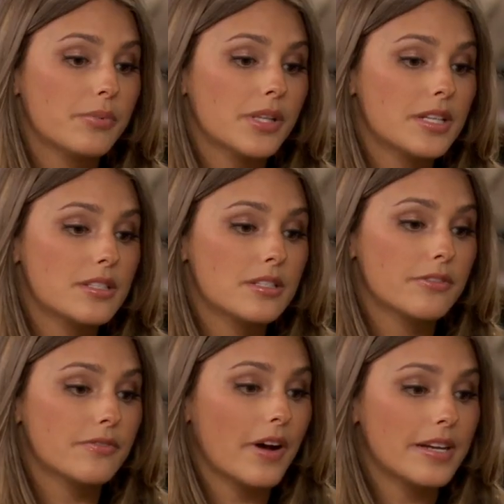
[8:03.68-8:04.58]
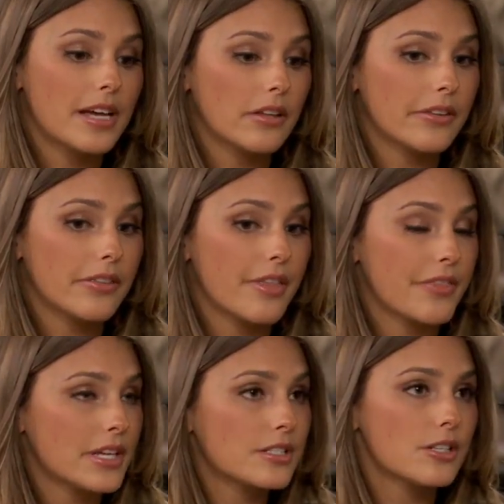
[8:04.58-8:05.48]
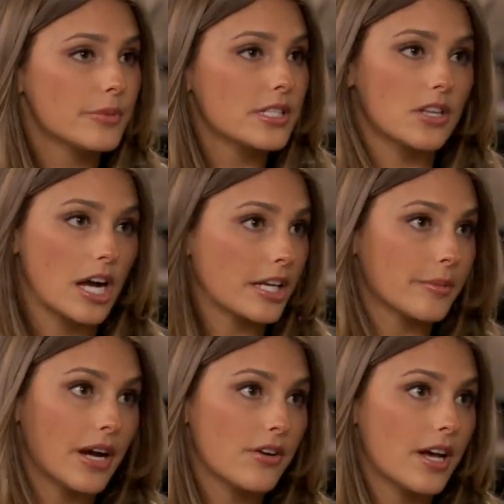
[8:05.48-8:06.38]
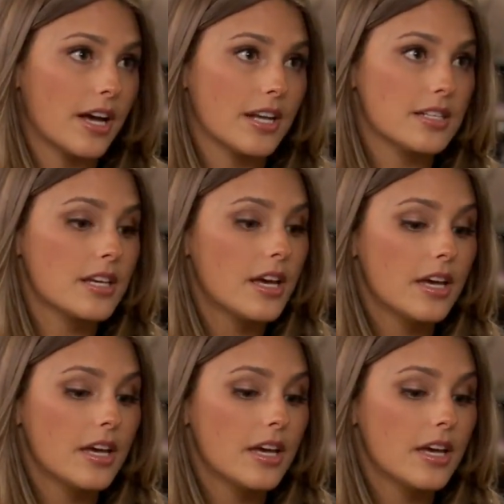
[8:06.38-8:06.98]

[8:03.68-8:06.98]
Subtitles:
place to find out the things that nobody's talking about. And,